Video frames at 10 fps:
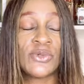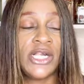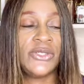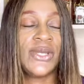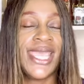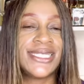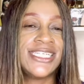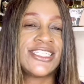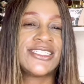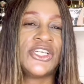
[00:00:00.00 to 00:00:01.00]
While you're at
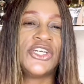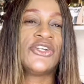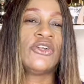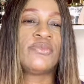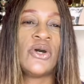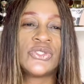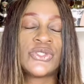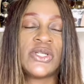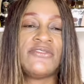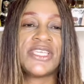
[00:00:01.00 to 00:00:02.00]
it, turn on post
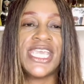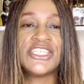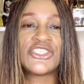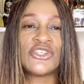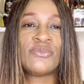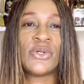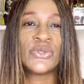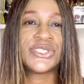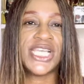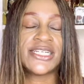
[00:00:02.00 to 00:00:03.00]
notifications on
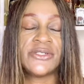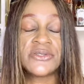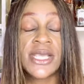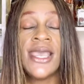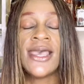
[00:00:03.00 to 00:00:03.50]
both channels.